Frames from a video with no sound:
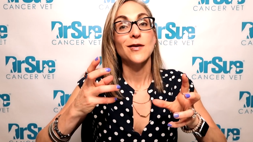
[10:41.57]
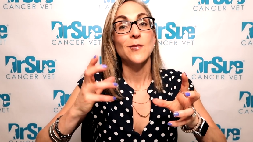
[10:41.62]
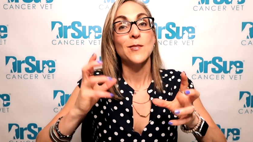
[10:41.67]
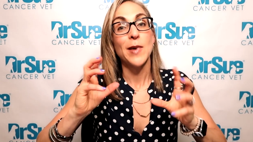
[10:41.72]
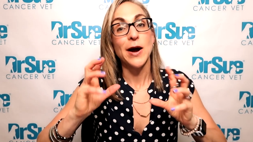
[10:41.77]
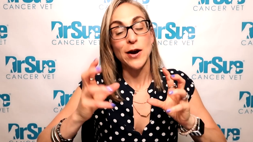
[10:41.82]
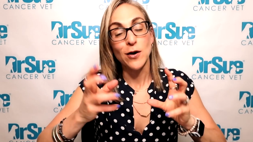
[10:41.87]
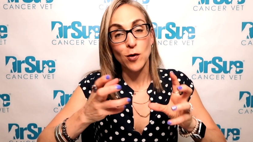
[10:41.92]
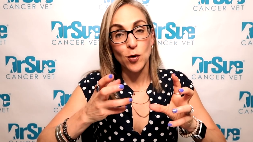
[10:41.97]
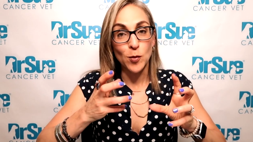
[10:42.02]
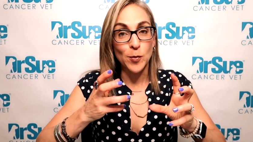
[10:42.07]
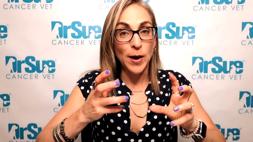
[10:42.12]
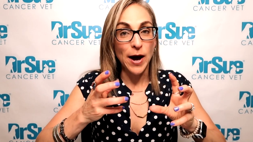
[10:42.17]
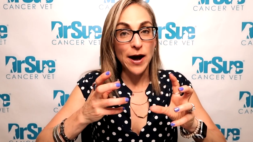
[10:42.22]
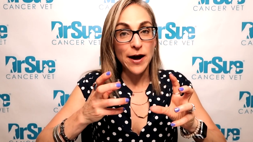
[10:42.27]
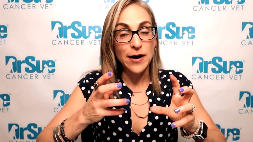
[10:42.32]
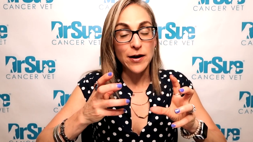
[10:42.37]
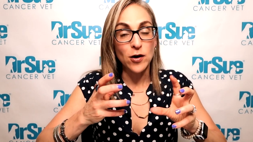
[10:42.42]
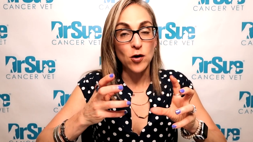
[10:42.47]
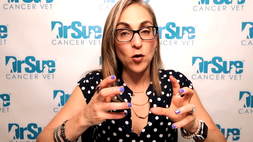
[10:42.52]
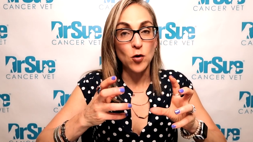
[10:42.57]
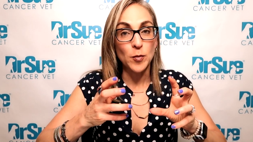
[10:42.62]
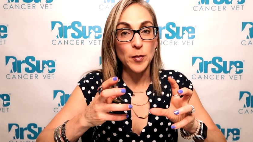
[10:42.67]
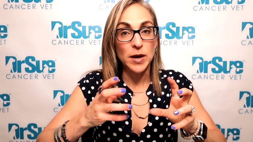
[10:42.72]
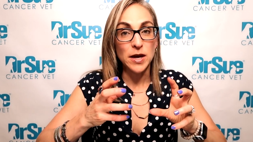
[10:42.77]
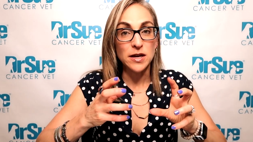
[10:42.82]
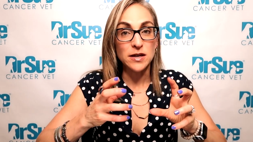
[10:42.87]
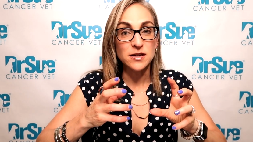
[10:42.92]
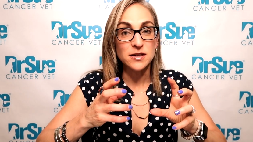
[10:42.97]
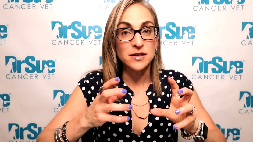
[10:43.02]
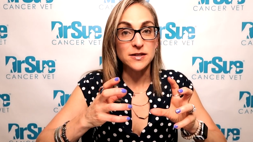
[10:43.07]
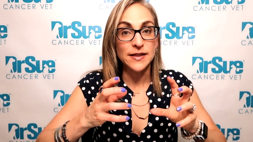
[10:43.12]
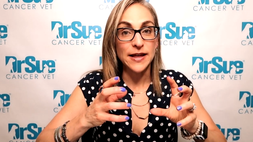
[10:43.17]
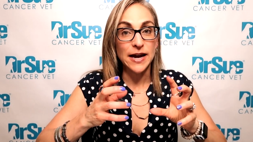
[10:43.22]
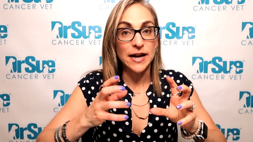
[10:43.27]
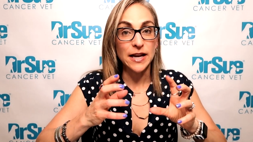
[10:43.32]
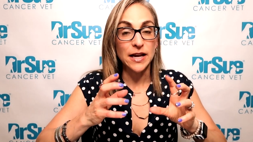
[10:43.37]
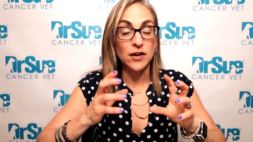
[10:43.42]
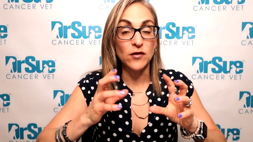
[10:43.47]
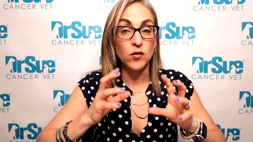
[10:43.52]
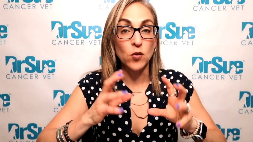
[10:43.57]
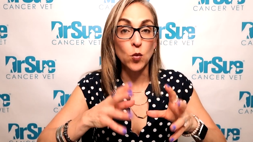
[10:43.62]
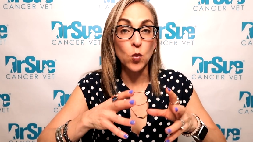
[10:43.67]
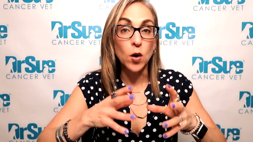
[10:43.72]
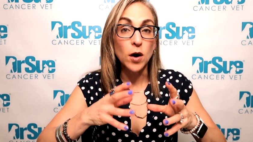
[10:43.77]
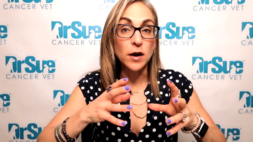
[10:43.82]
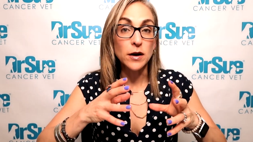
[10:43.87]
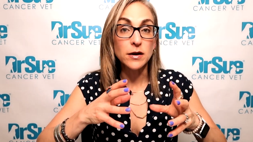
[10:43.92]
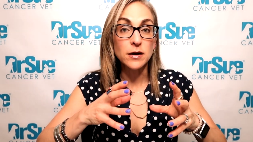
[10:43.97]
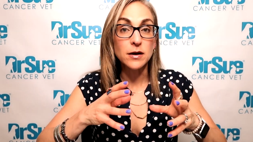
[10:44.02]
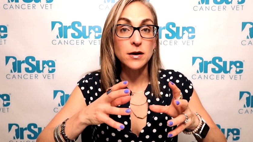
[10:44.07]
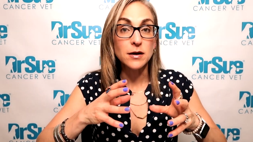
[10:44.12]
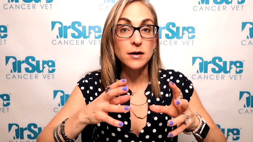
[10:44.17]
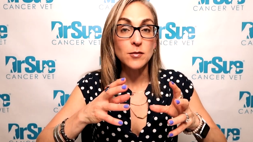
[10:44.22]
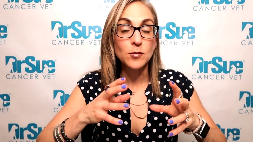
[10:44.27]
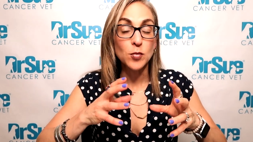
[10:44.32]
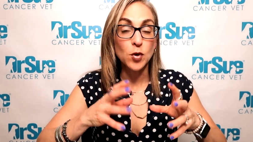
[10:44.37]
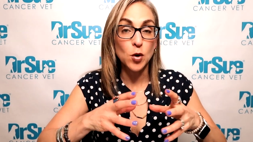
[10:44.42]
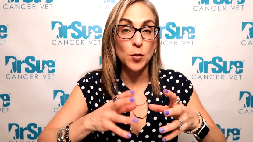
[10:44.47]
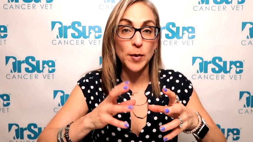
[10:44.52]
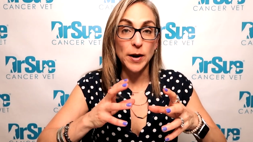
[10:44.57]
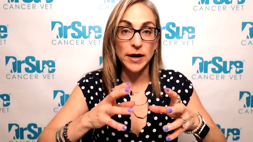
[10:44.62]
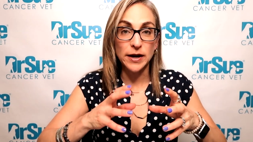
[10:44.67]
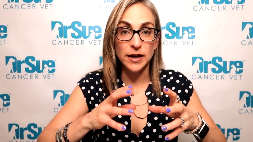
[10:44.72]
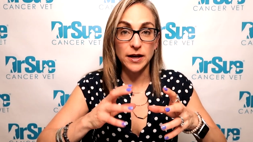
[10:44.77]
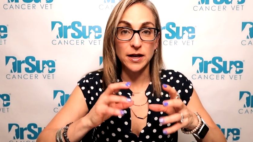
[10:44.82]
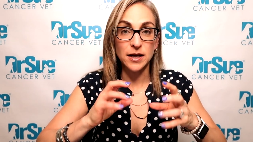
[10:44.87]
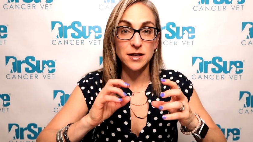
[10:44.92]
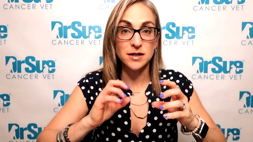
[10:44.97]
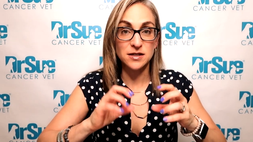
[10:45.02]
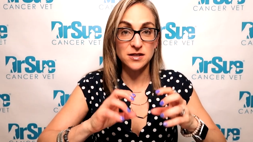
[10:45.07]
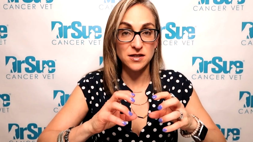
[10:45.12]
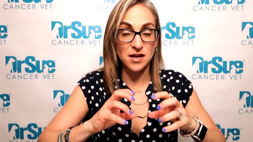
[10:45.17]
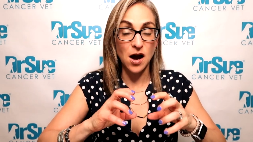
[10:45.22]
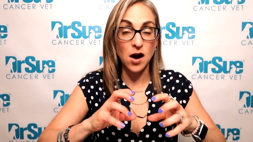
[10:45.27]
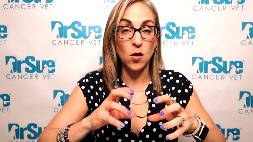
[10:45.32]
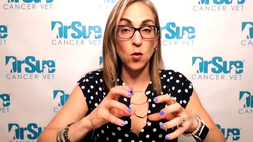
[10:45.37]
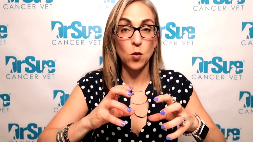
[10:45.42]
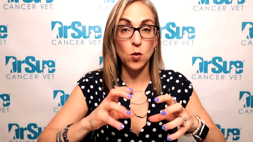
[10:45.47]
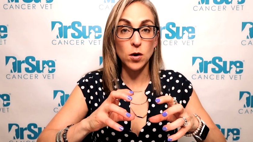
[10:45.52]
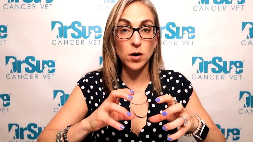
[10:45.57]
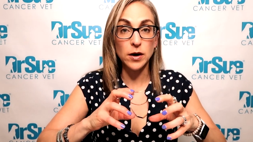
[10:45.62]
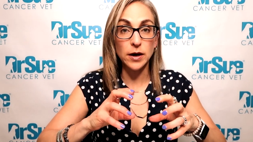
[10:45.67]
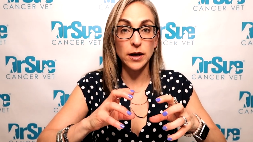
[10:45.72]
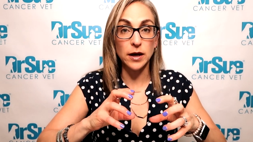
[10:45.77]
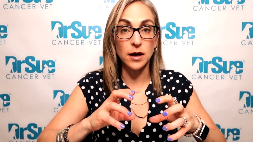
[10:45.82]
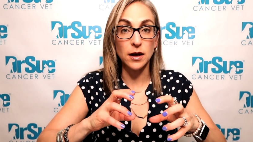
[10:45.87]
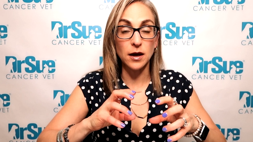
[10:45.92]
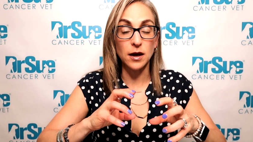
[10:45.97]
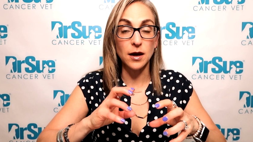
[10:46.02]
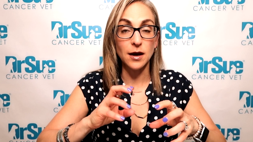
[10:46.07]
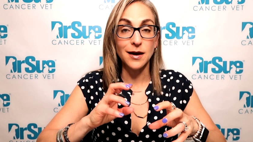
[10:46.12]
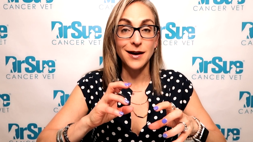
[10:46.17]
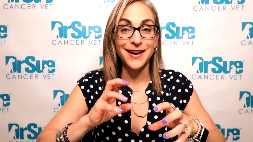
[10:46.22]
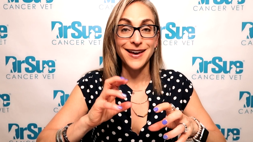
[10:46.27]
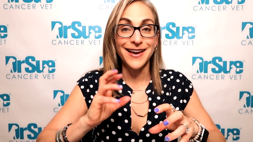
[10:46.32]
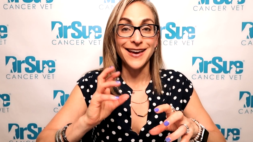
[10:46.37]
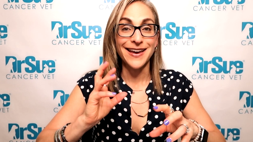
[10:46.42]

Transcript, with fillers: microbiome, is that if one probiotic is not working,